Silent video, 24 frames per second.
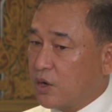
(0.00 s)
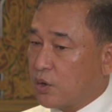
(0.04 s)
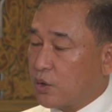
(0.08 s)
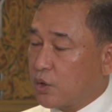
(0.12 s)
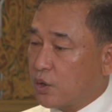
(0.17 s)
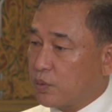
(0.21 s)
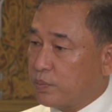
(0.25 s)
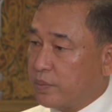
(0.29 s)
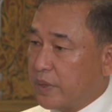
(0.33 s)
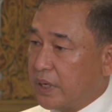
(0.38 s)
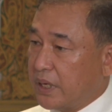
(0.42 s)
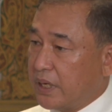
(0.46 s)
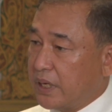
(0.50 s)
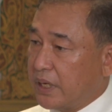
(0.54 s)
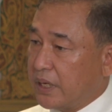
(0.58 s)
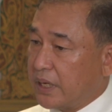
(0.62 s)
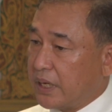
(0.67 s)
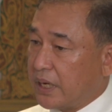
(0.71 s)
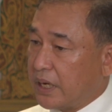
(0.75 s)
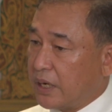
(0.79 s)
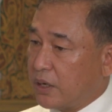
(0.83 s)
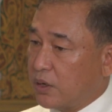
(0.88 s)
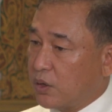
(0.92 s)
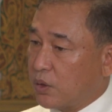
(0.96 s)
could be
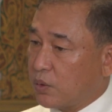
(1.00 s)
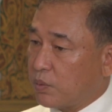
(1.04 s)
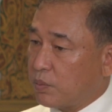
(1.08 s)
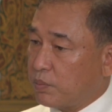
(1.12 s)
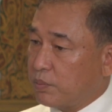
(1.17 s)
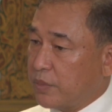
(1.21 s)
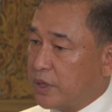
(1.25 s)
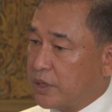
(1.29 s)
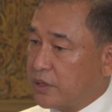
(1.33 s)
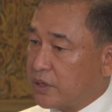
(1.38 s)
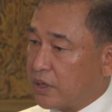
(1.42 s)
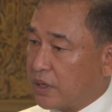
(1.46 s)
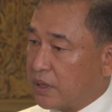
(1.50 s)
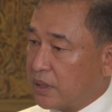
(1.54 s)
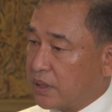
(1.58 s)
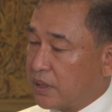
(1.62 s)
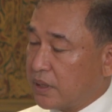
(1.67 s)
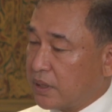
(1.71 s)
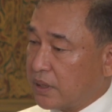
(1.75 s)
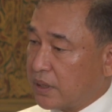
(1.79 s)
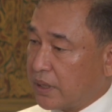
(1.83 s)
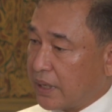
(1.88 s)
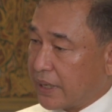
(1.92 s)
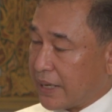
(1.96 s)
look
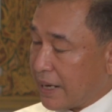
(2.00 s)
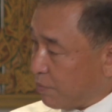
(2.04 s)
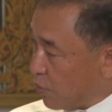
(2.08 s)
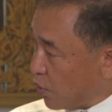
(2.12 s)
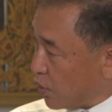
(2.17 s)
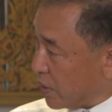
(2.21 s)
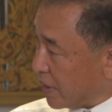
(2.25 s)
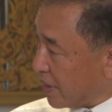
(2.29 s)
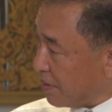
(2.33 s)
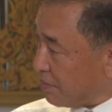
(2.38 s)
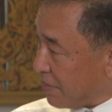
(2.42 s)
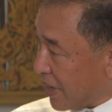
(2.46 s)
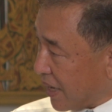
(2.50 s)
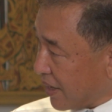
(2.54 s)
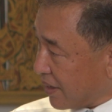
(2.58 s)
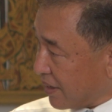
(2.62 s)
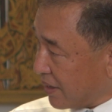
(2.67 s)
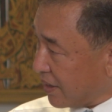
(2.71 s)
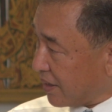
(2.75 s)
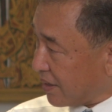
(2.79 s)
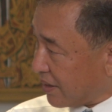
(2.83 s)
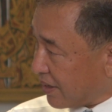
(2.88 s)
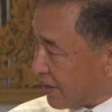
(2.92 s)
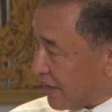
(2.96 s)
beyond the Cambodian
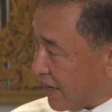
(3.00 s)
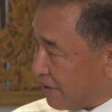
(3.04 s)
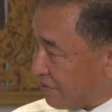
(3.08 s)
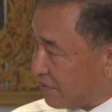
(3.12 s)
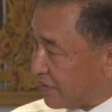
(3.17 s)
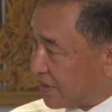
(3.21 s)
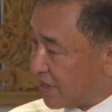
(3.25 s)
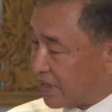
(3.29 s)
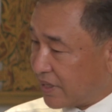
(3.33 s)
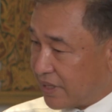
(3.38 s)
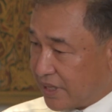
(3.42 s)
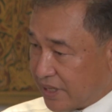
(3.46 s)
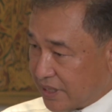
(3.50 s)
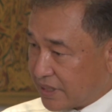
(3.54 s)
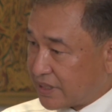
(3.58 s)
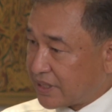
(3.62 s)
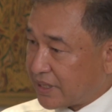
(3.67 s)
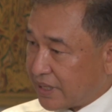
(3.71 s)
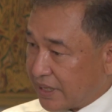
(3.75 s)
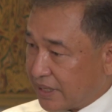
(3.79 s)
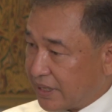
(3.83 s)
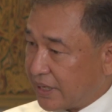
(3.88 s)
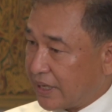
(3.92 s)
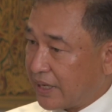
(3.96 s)
market after this,
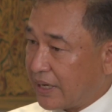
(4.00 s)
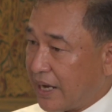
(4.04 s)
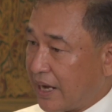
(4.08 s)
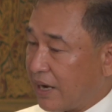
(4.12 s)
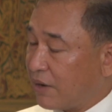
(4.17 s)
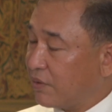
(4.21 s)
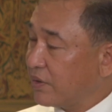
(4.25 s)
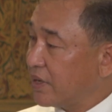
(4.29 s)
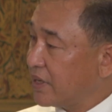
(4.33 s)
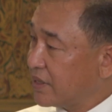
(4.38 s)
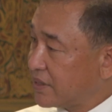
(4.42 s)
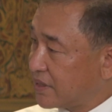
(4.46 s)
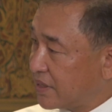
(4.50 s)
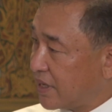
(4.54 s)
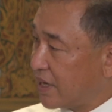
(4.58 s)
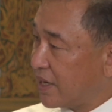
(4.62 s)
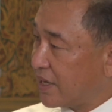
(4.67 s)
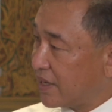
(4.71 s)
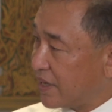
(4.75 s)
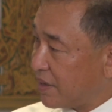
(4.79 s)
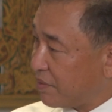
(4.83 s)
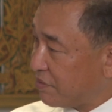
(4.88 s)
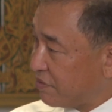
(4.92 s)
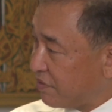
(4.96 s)
and then how they sell their